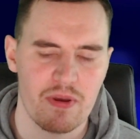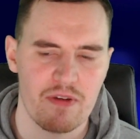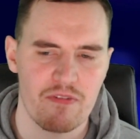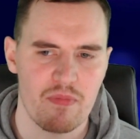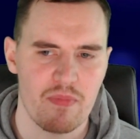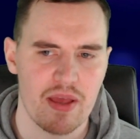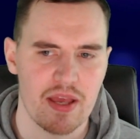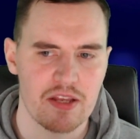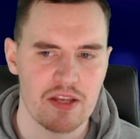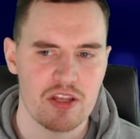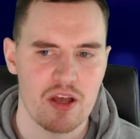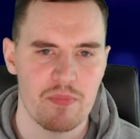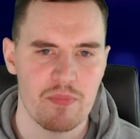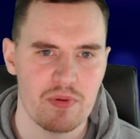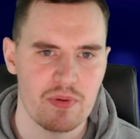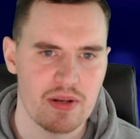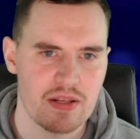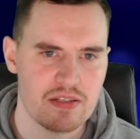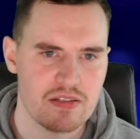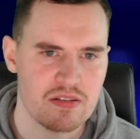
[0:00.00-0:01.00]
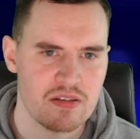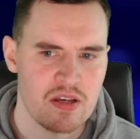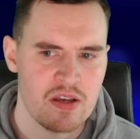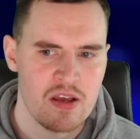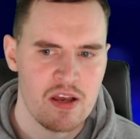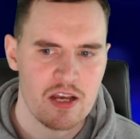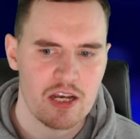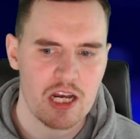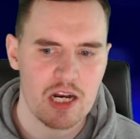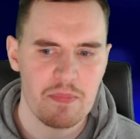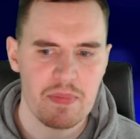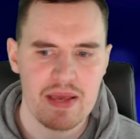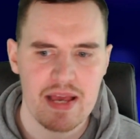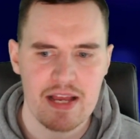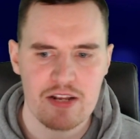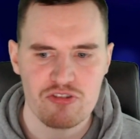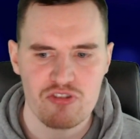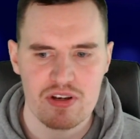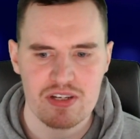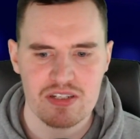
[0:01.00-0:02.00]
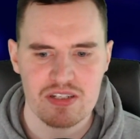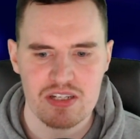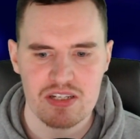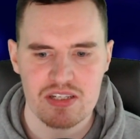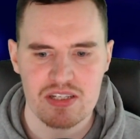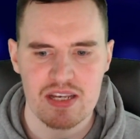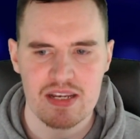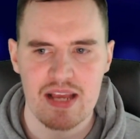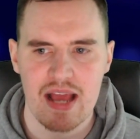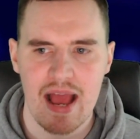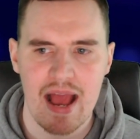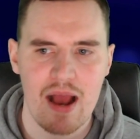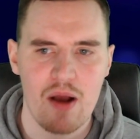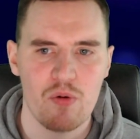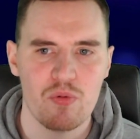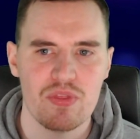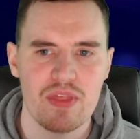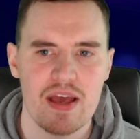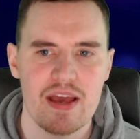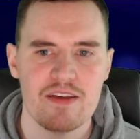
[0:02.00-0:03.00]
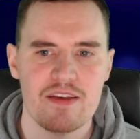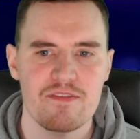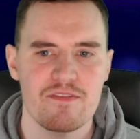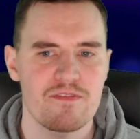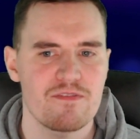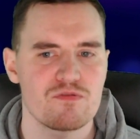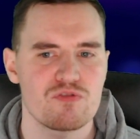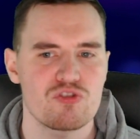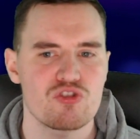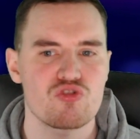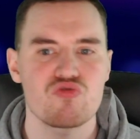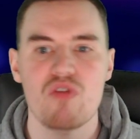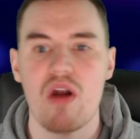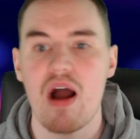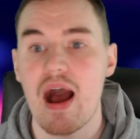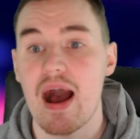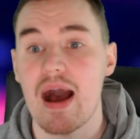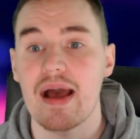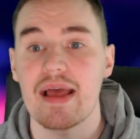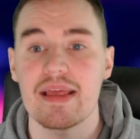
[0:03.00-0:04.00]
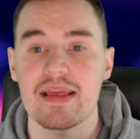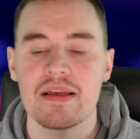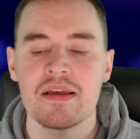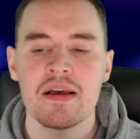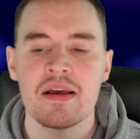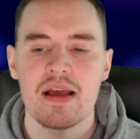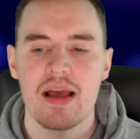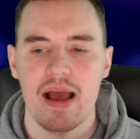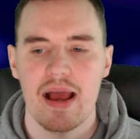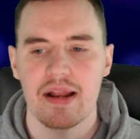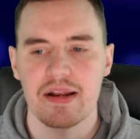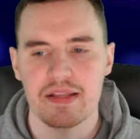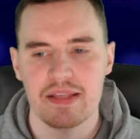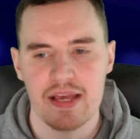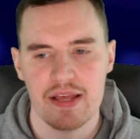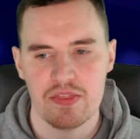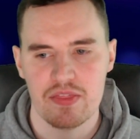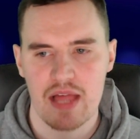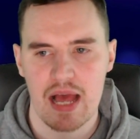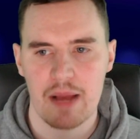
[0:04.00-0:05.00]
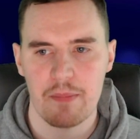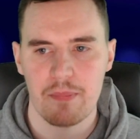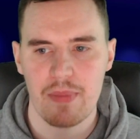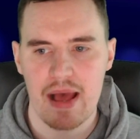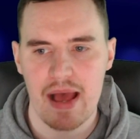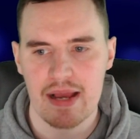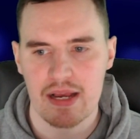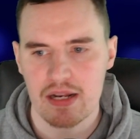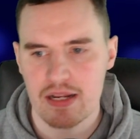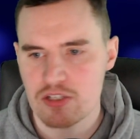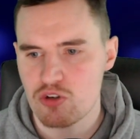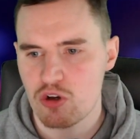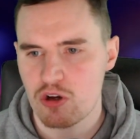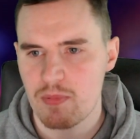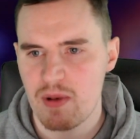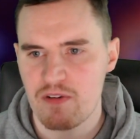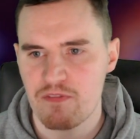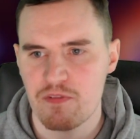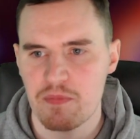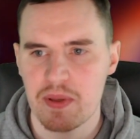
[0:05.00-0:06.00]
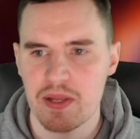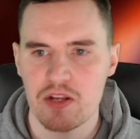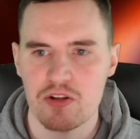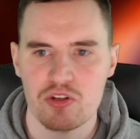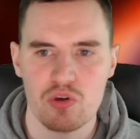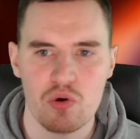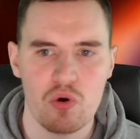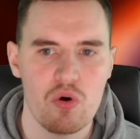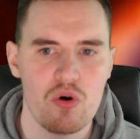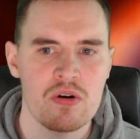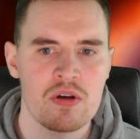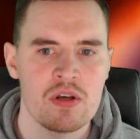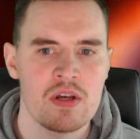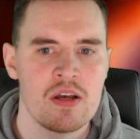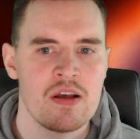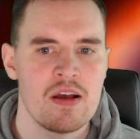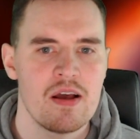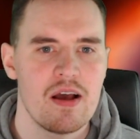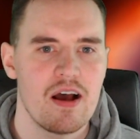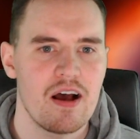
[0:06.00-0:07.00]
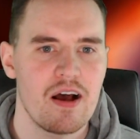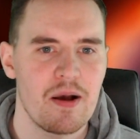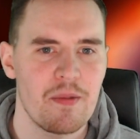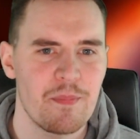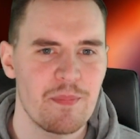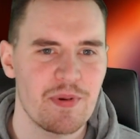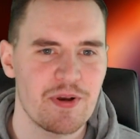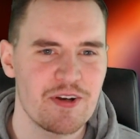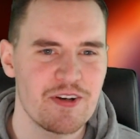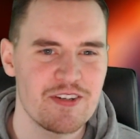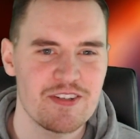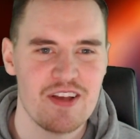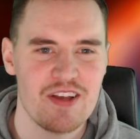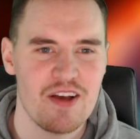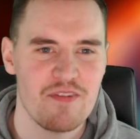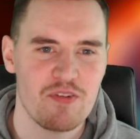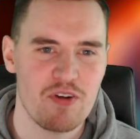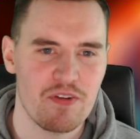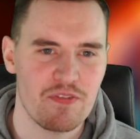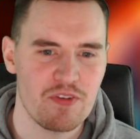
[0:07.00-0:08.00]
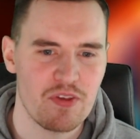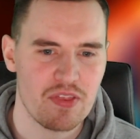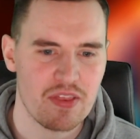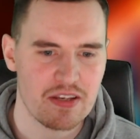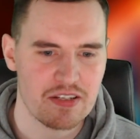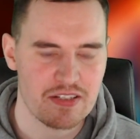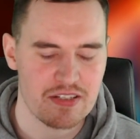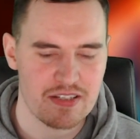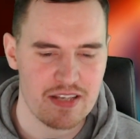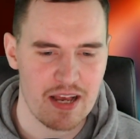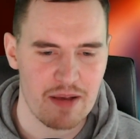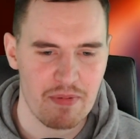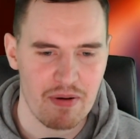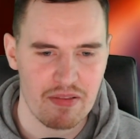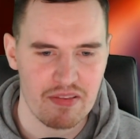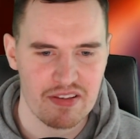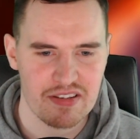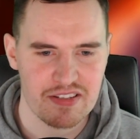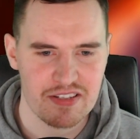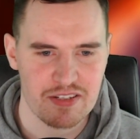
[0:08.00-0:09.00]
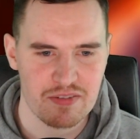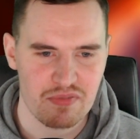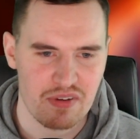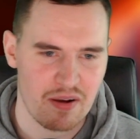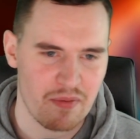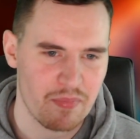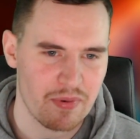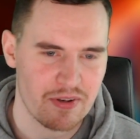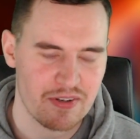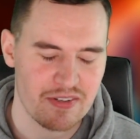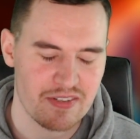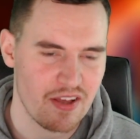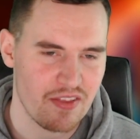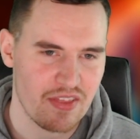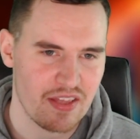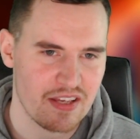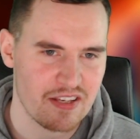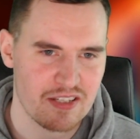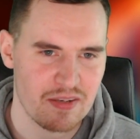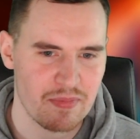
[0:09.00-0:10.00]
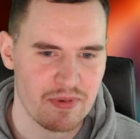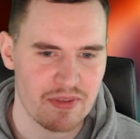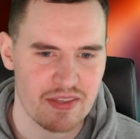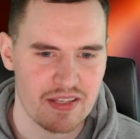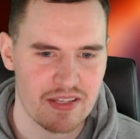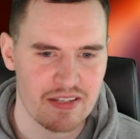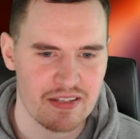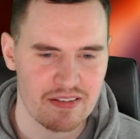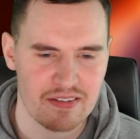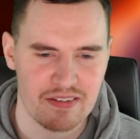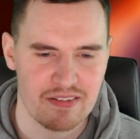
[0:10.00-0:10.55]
from AEW. And it's going to be interesting to see how they try and get that back. Let's talk about Forbidden Door, because I've got a few things to say about this as well, because I think some of the